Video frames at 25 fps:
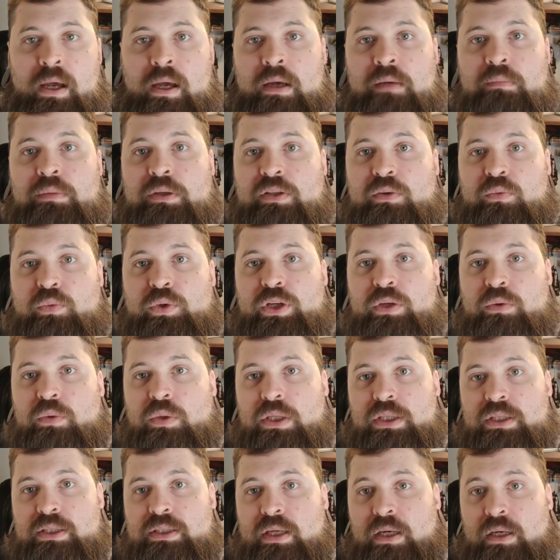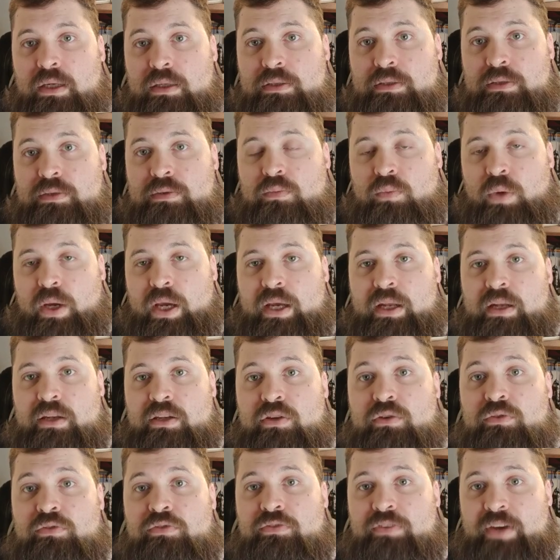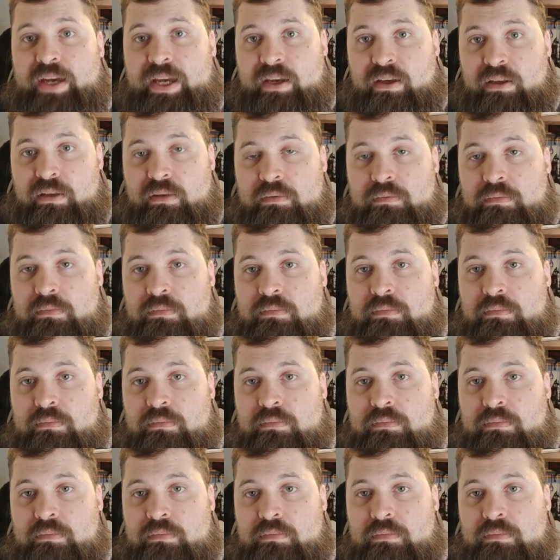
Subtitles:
But the real work starts when you fail.